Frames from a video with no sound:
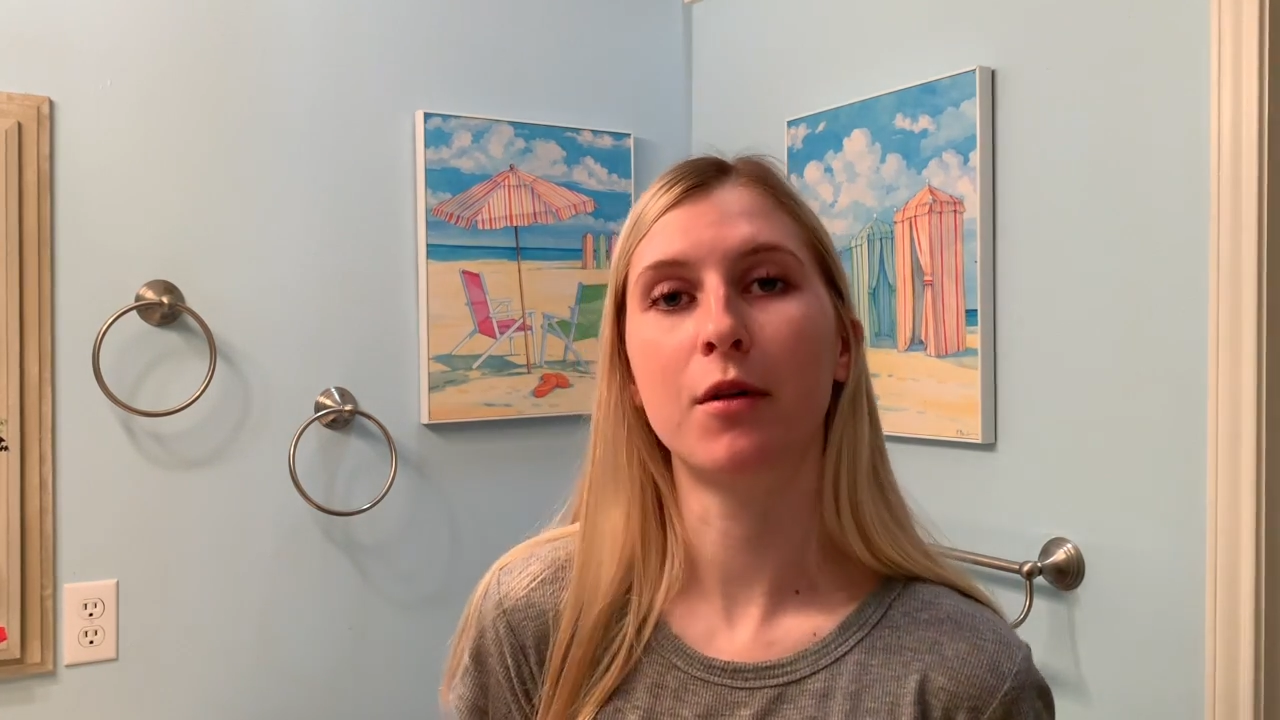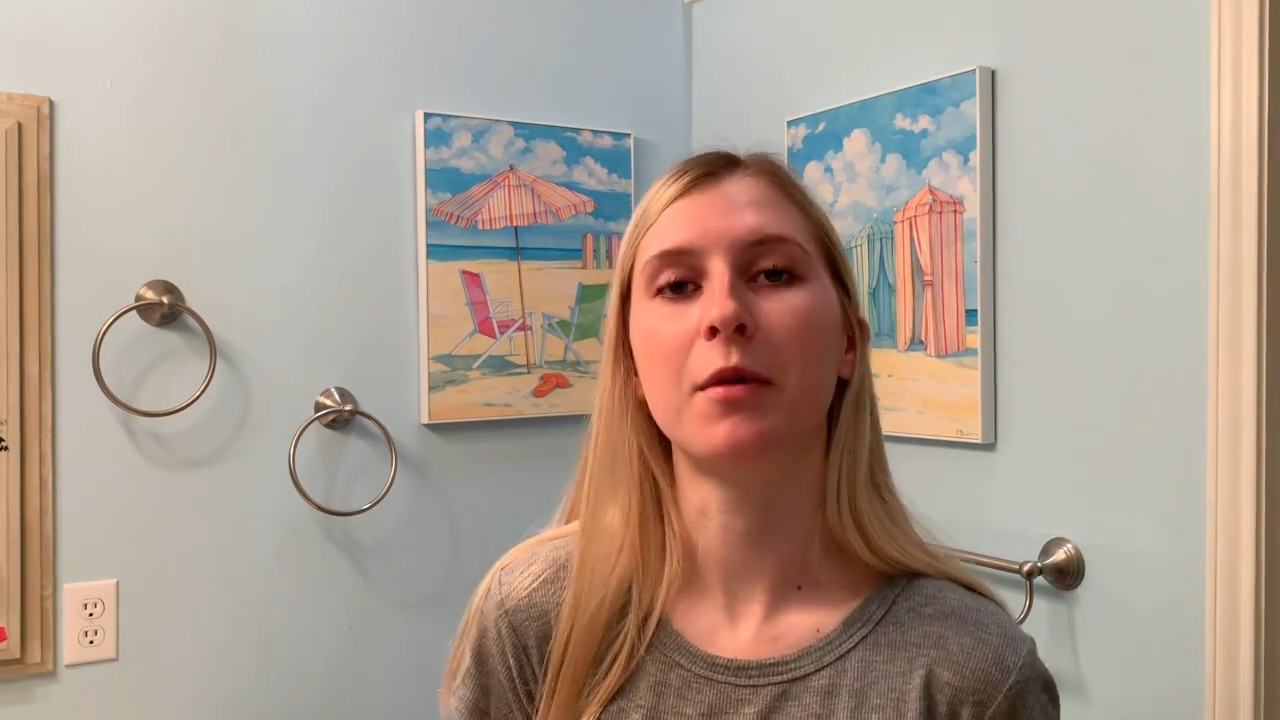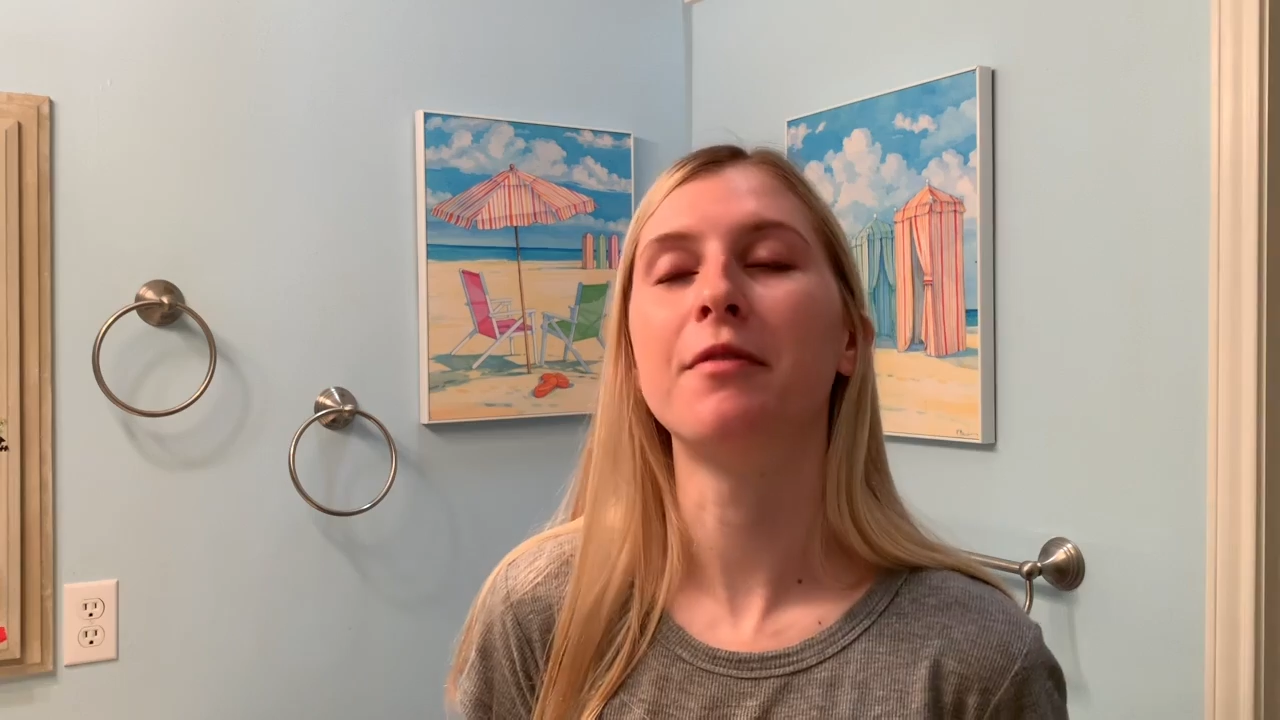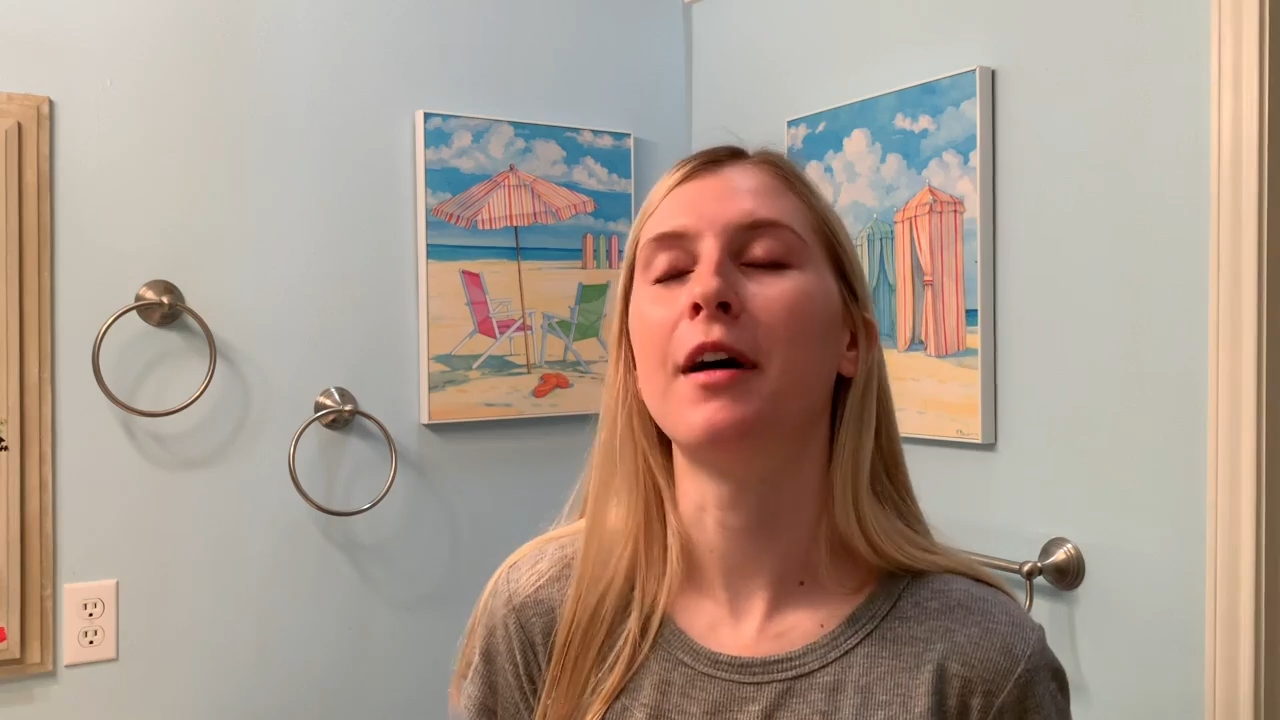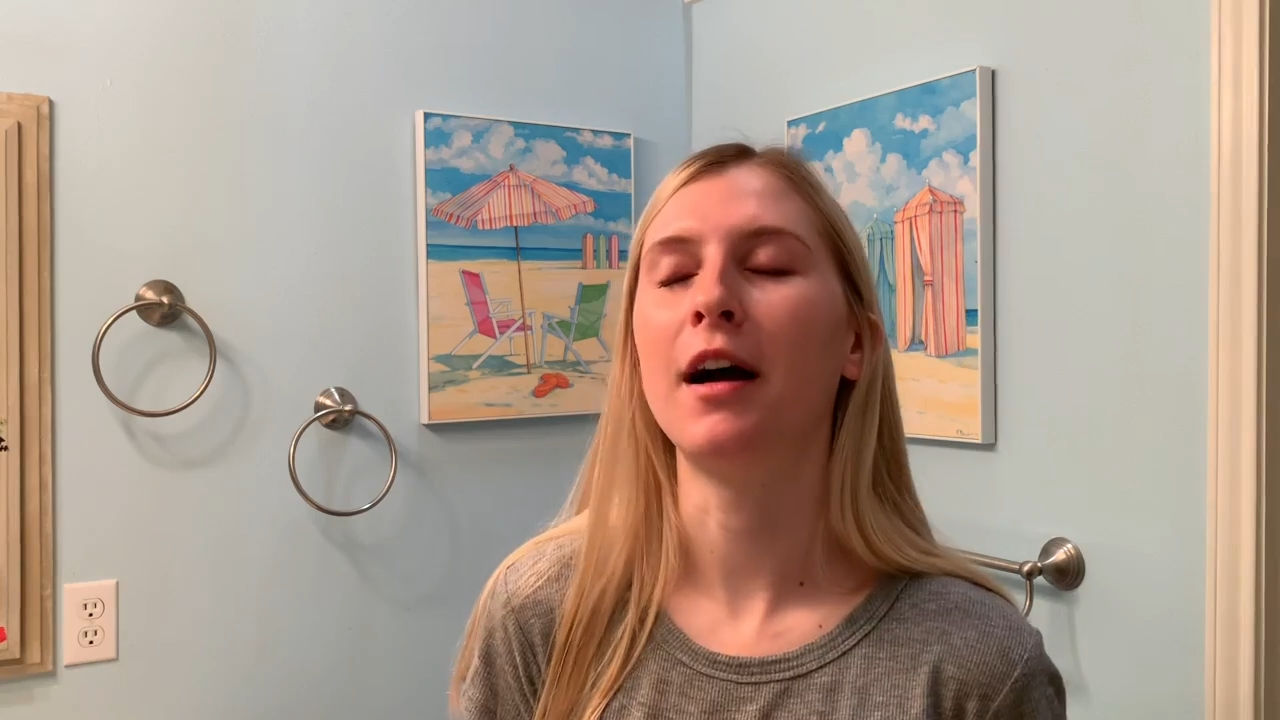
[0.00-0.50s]

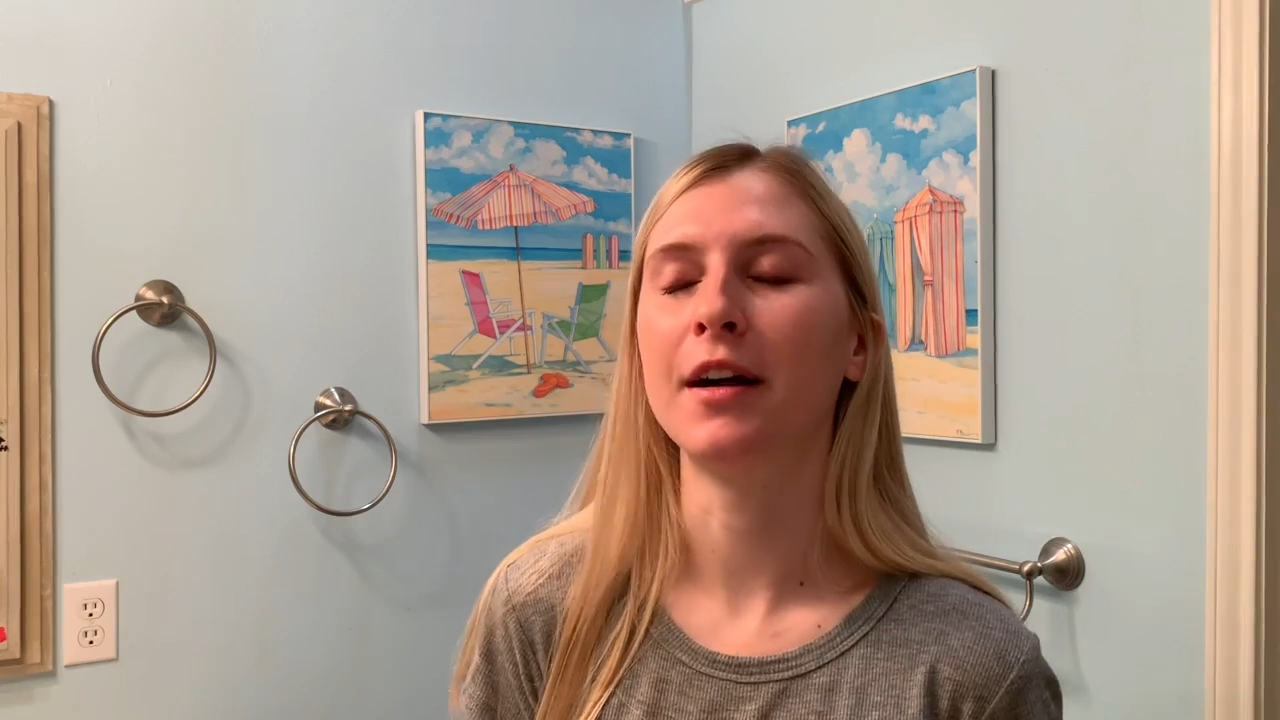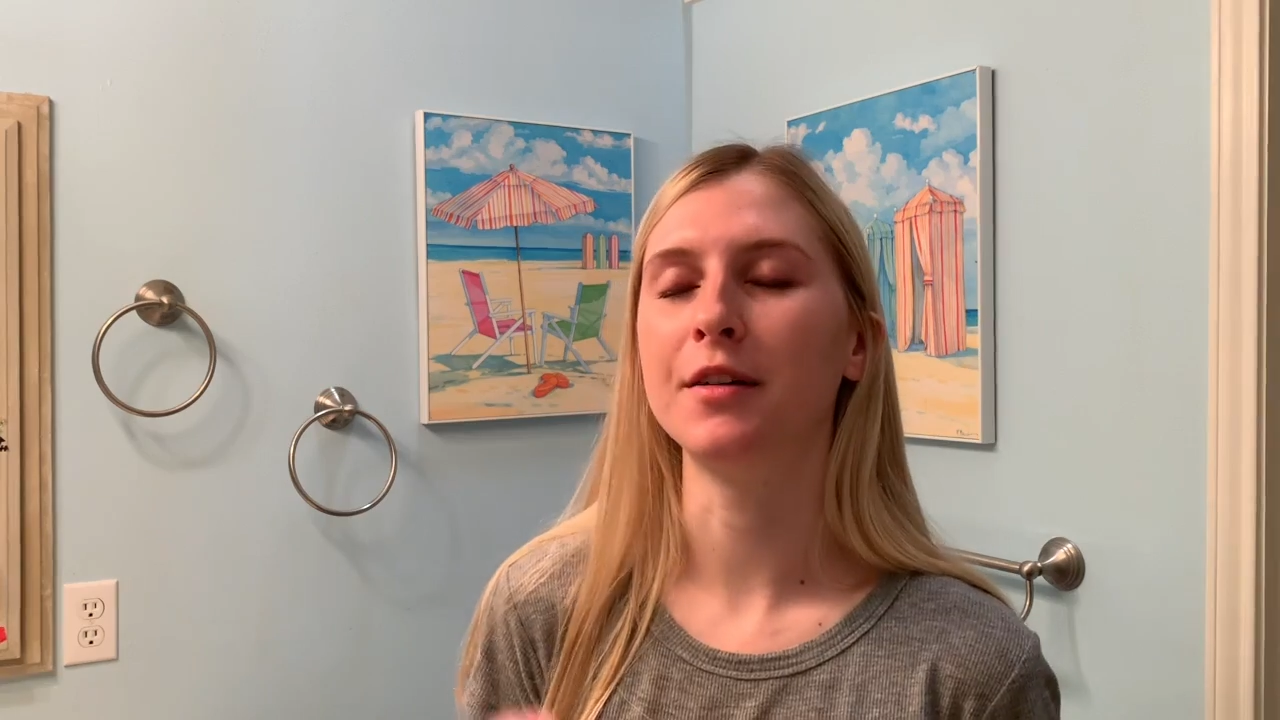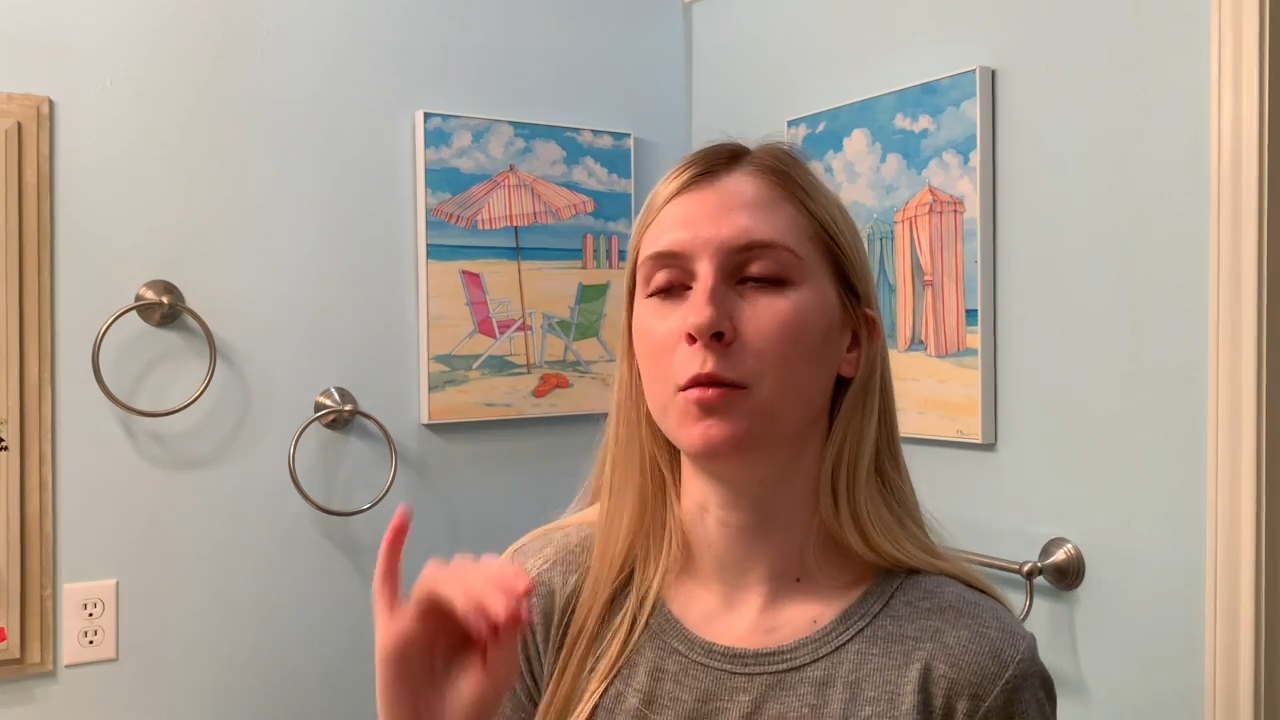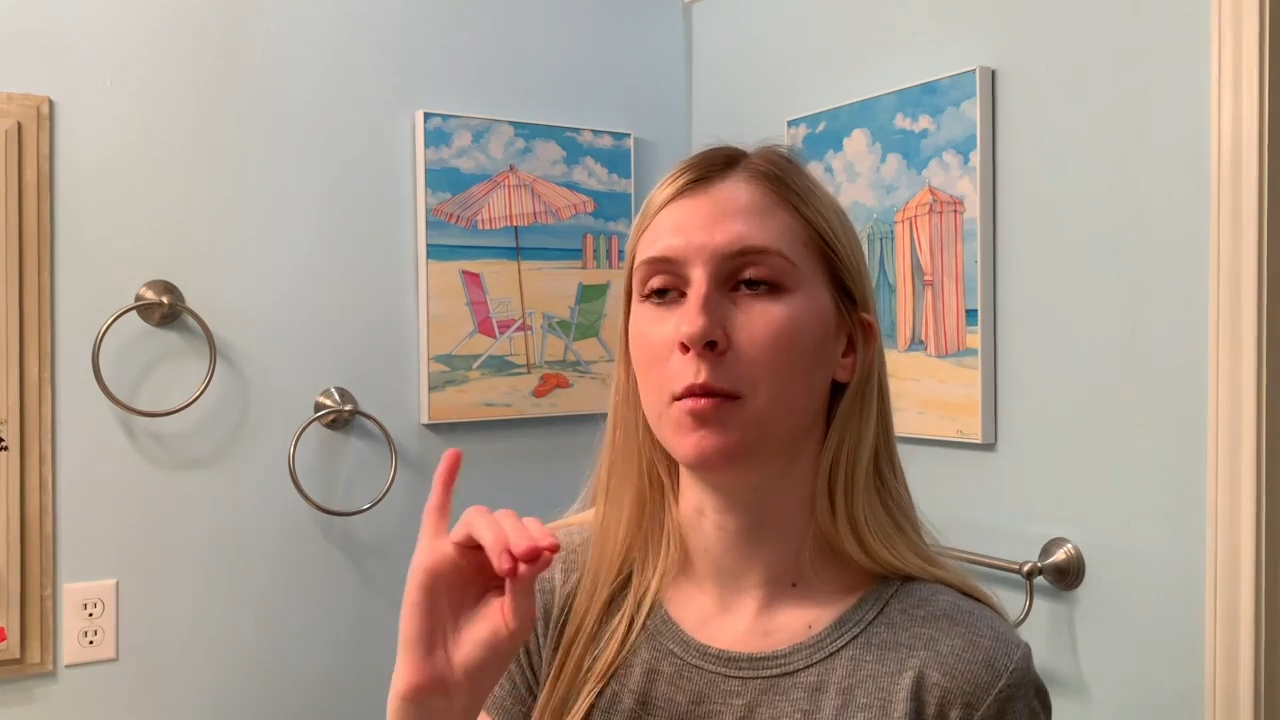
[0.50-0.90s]
refined